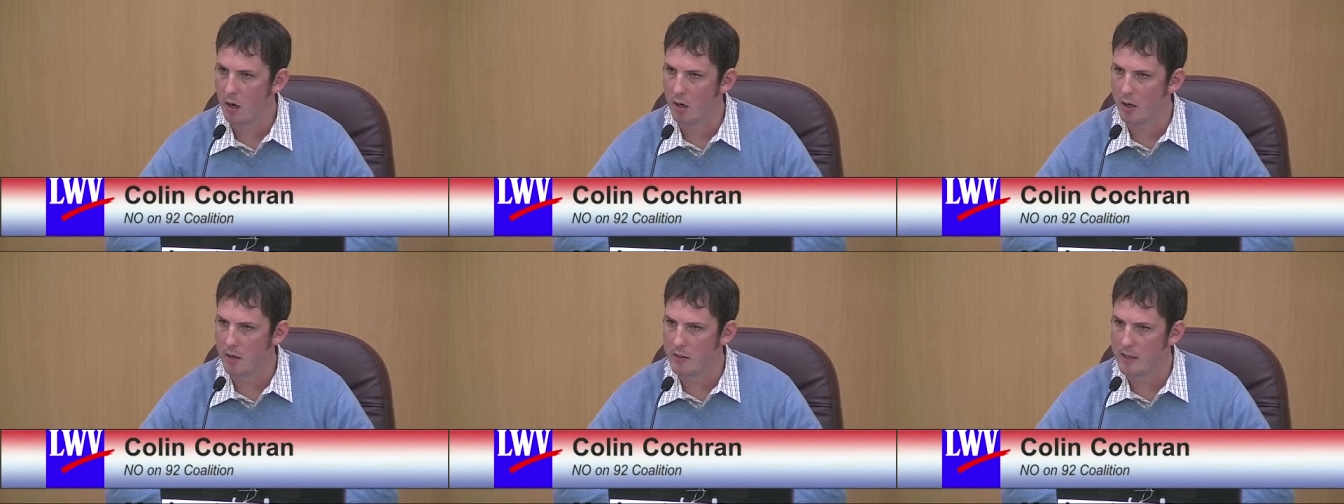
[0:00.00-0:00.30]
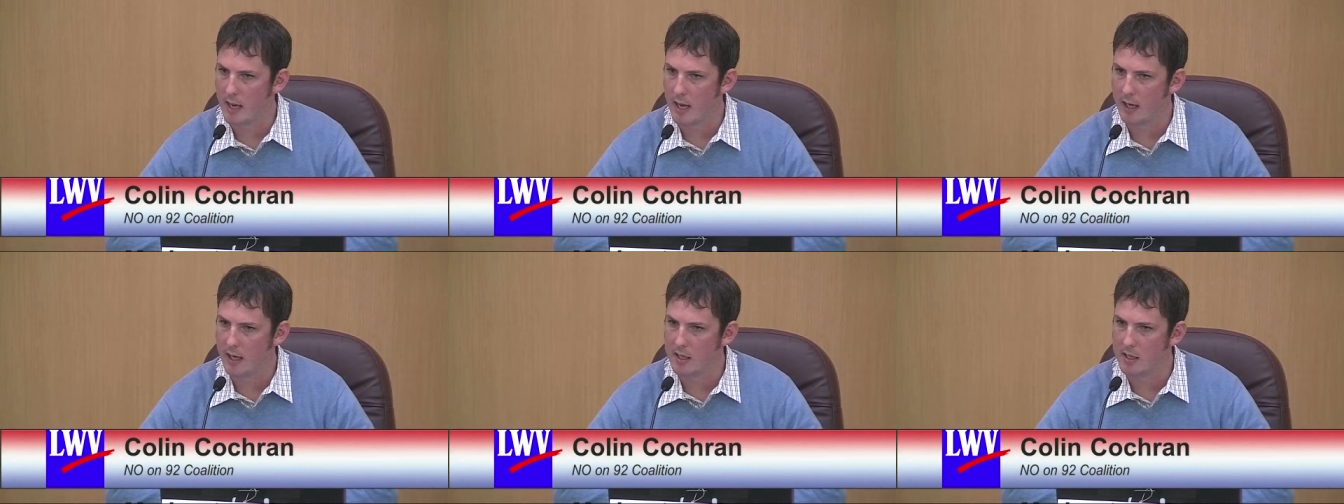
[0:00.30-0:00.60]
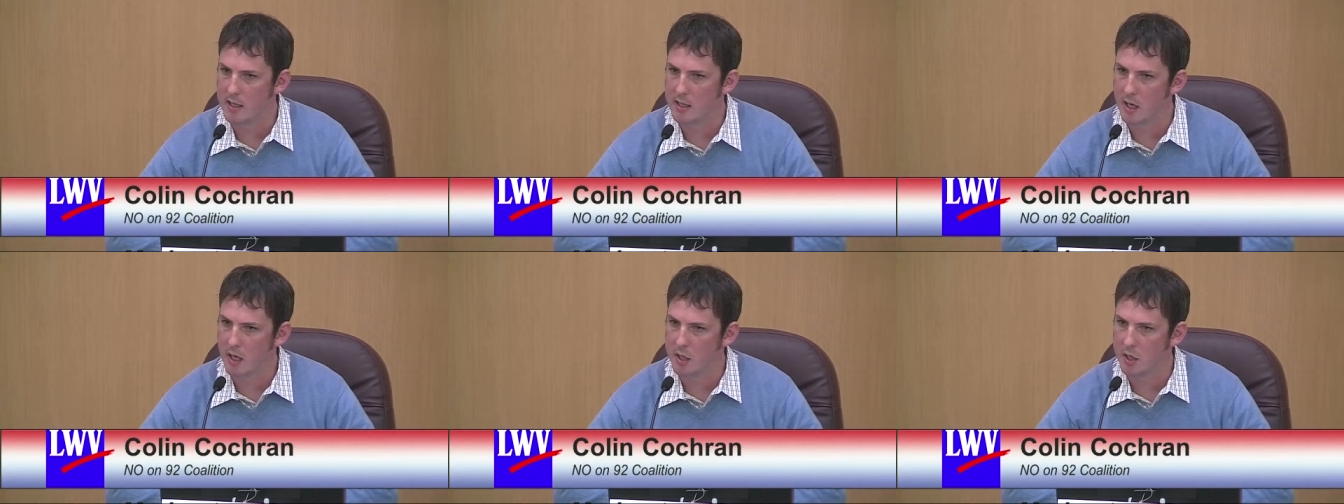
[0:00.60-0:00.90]
are you
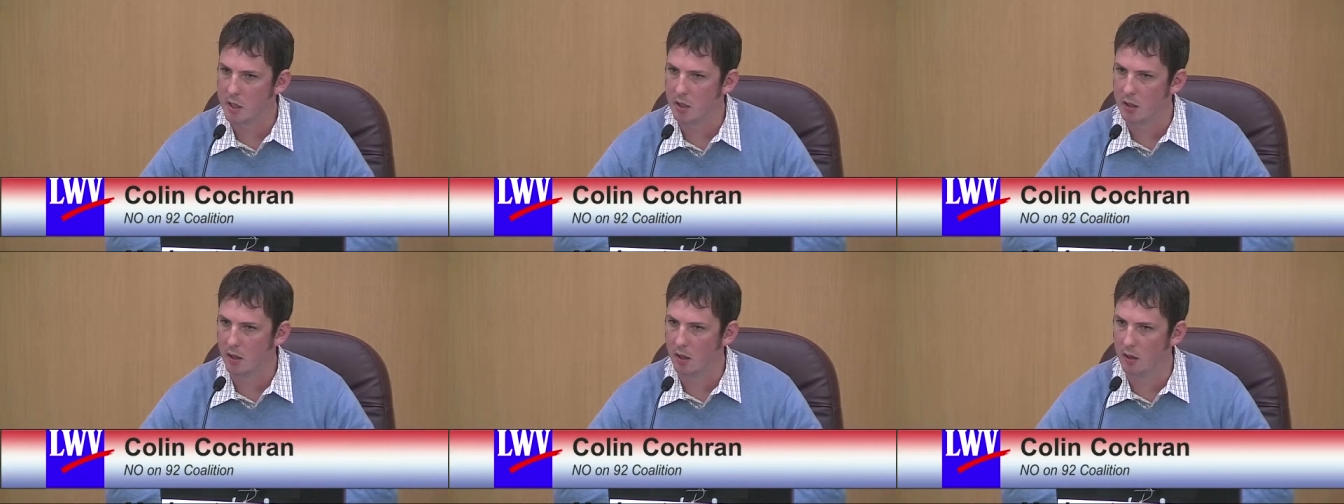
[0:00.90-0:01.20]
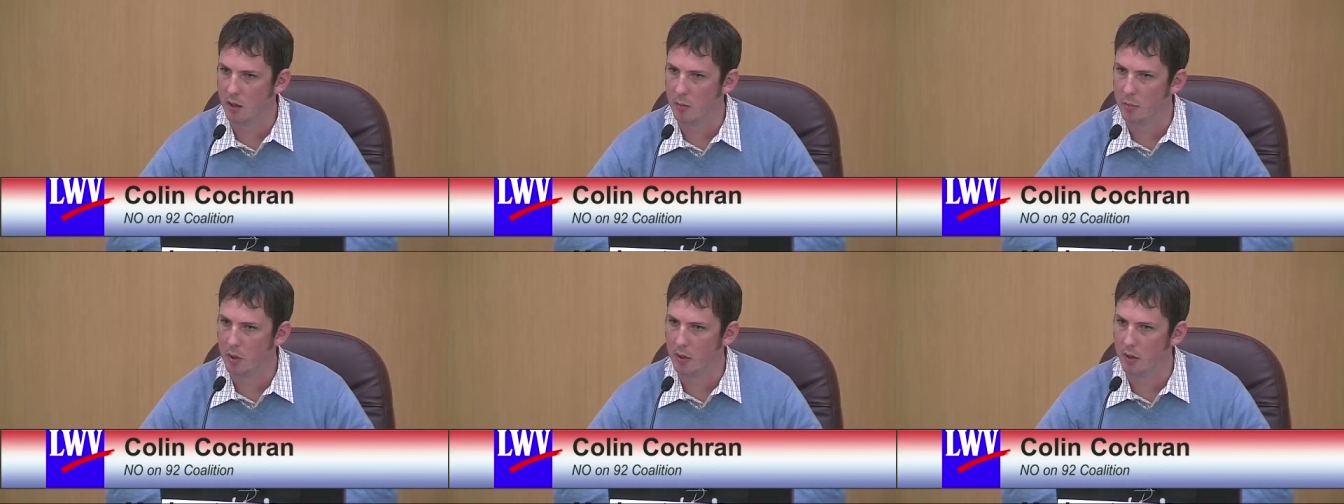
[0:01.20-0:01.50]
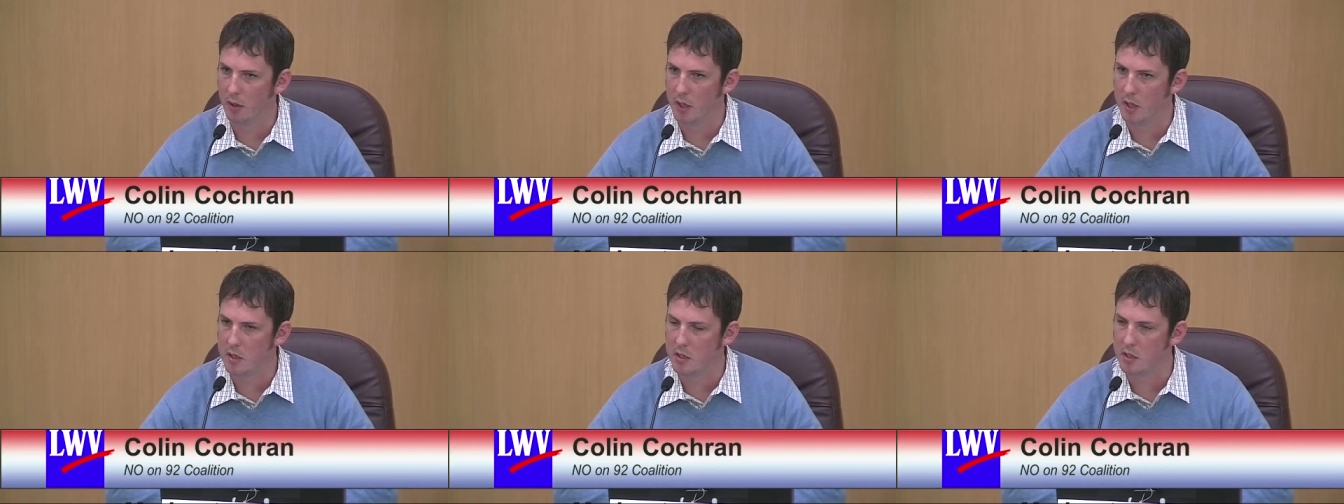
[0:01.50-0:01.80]
taking such a
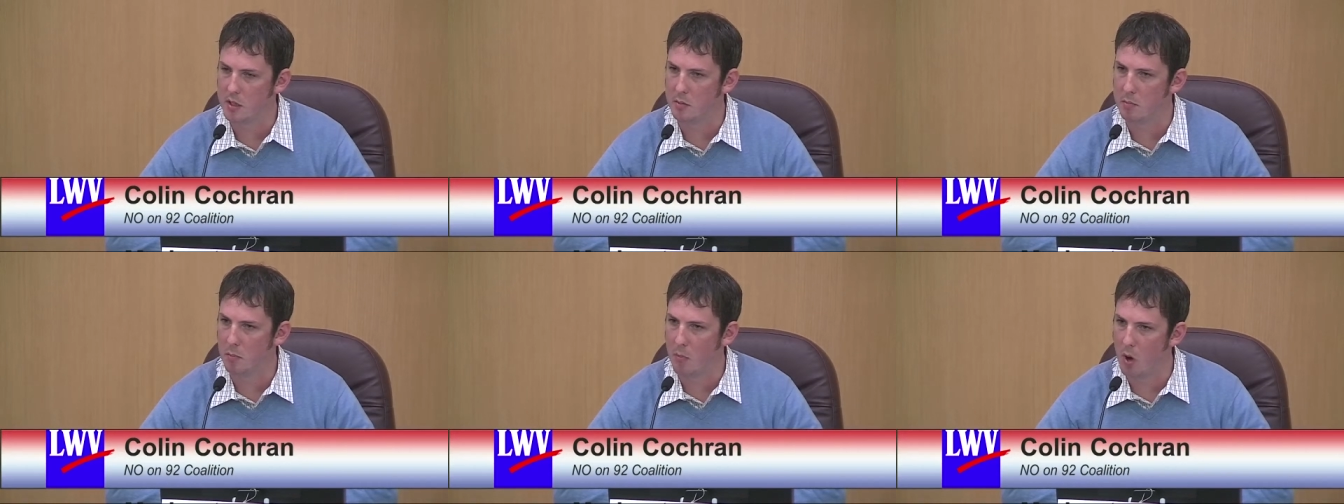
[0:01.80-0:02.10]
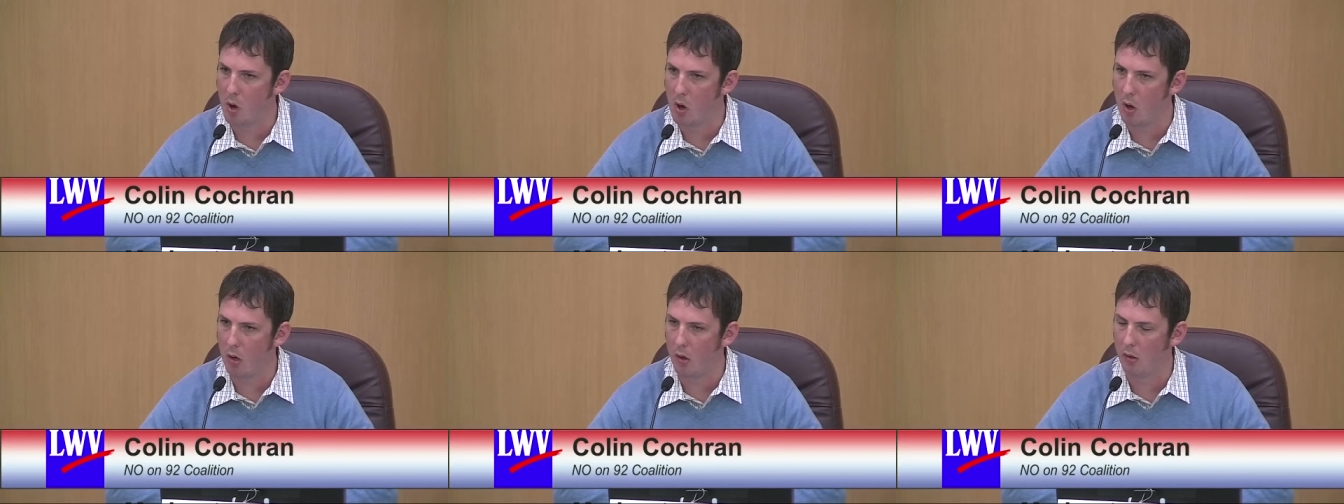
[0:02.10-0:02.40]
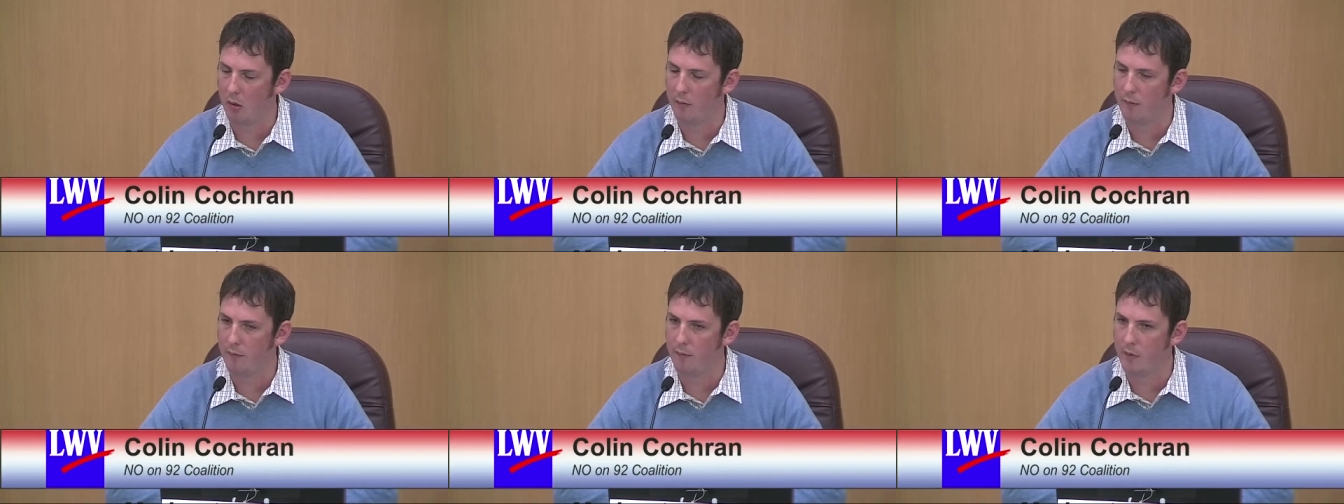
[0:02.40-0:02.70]
deliberately
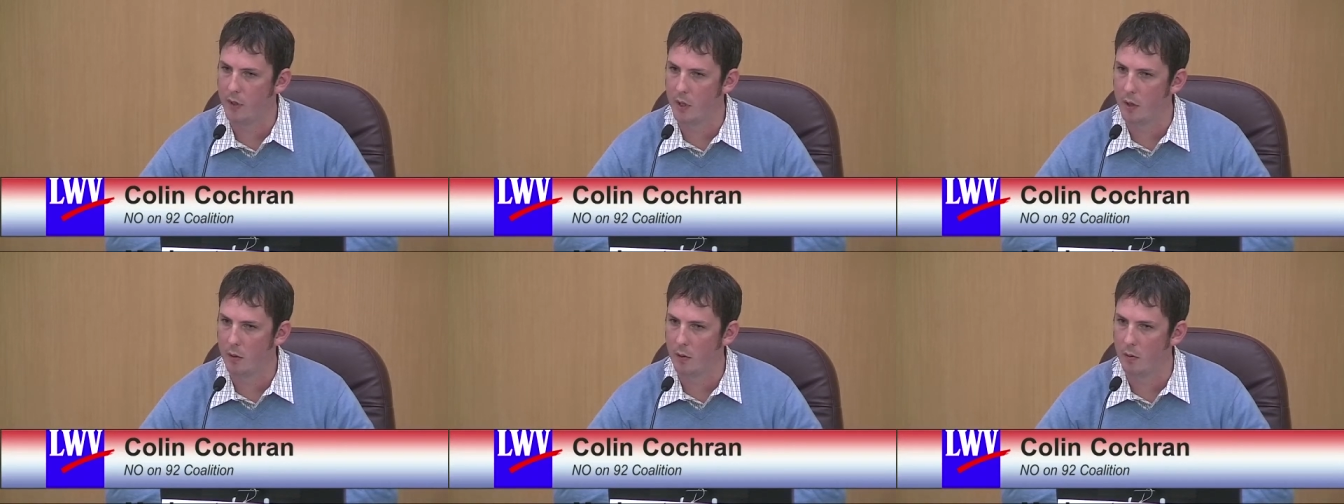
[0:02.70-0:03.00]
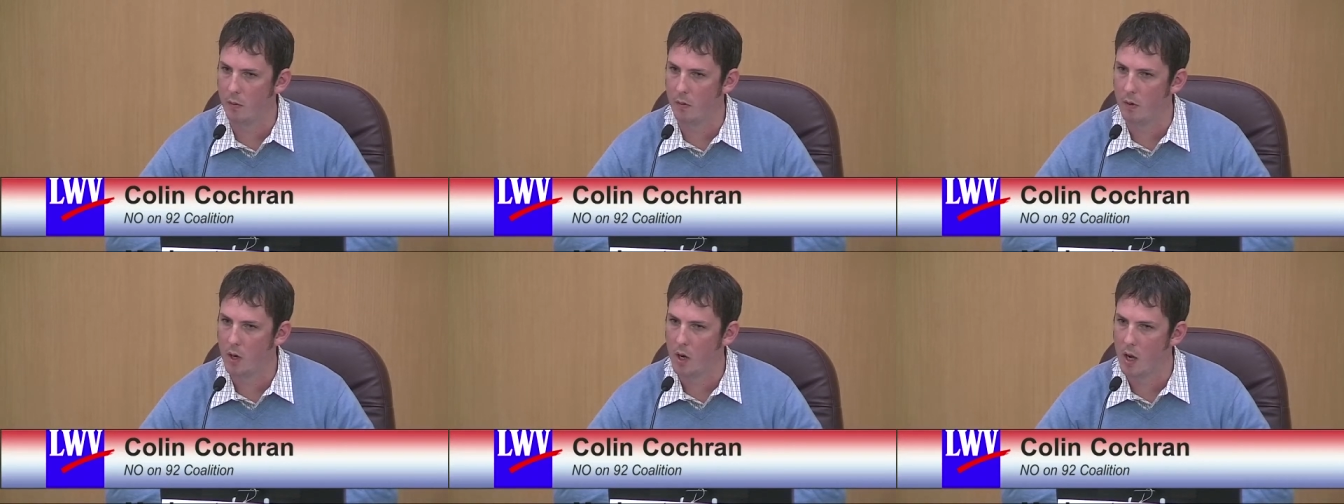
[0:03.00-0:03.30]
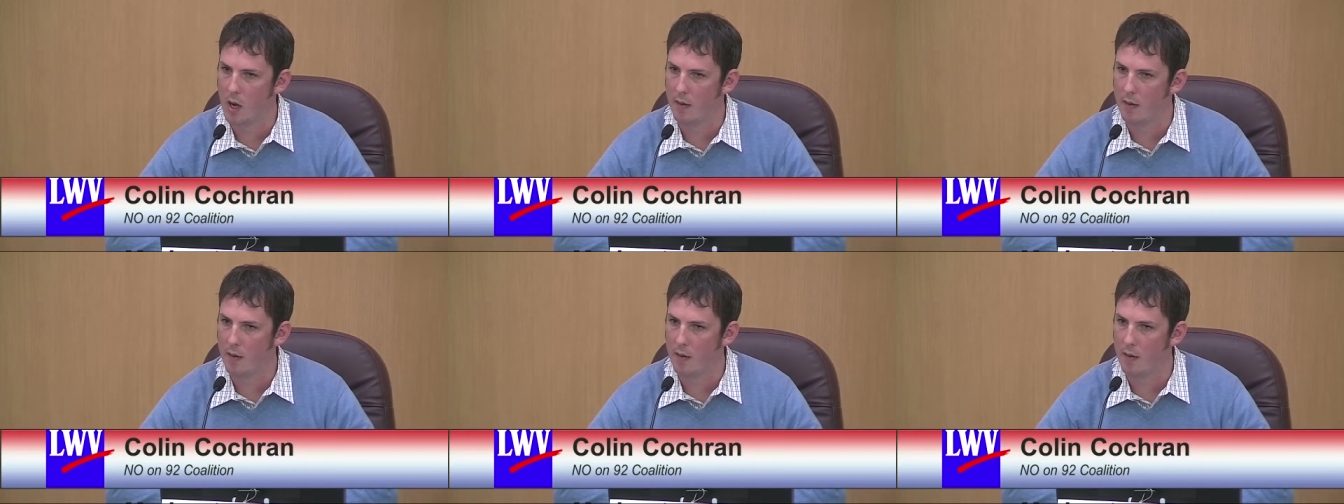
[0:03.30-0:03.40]
small view